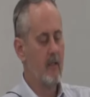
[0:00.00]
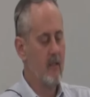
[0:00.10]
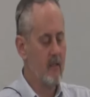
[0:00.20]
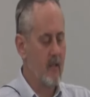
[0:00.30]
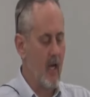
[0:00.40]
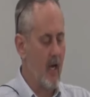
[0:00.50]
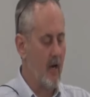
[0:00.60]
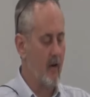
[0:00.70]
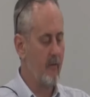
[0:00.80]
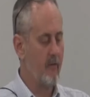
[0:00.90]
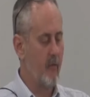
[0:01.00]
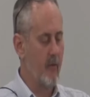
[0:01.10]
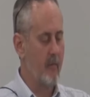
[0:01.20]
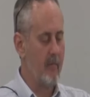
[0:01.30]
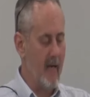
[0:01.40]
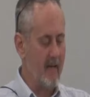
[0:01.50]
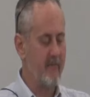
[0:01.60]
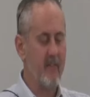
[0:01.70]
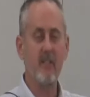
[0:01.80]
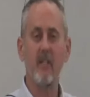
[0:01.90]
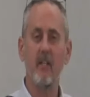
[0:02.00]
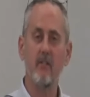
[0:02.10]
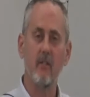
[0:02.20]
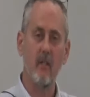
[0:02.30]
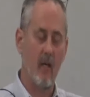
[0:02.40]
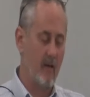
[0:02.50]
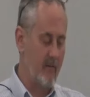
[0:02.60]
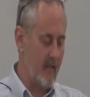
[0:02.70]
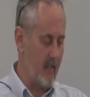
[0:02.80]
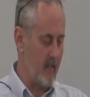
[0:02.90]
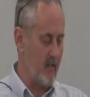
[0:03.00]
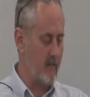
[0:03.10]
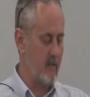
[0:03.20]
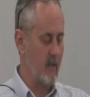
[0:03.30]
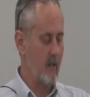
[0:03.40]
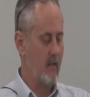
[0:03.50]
desire for the manifestation of his